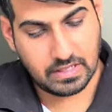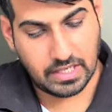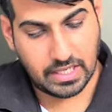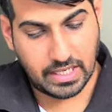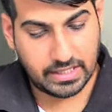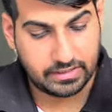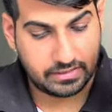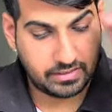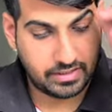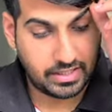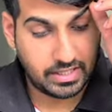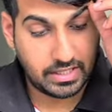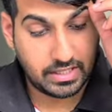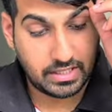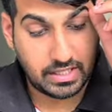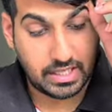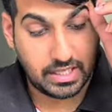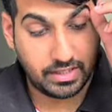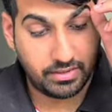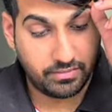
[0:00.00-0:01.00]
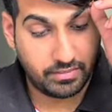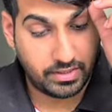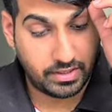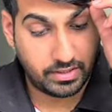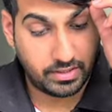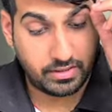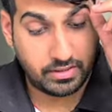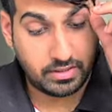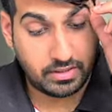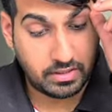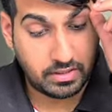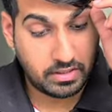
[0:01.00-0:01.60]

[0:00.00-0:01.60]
I3 and I1.